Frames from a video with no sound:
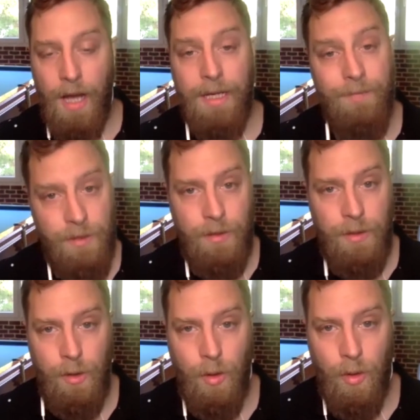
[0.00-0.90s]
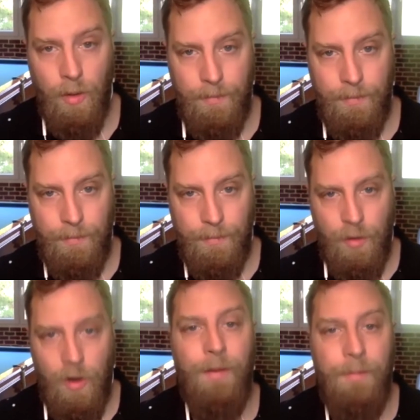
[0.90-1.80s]
give to your
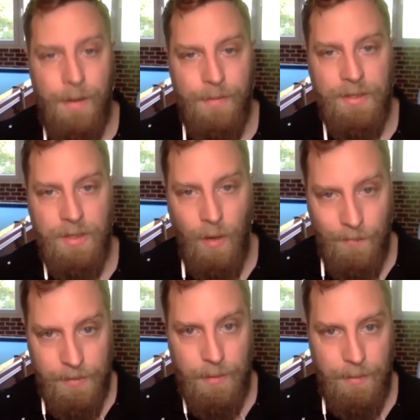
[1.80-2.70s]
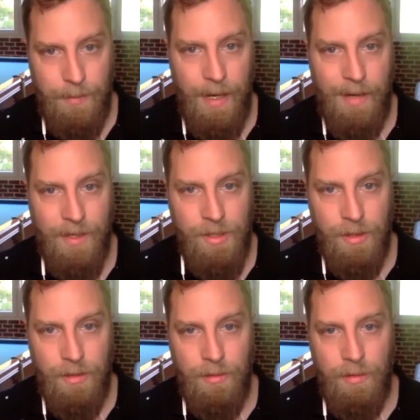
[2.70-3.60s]
private members of the WP
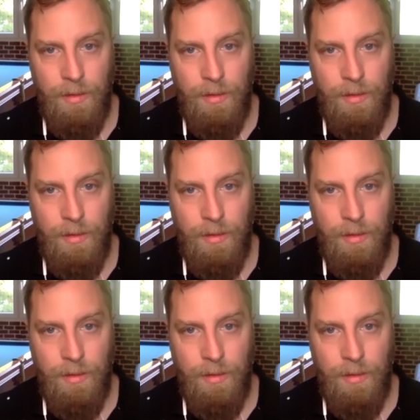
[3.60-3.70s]
Elevation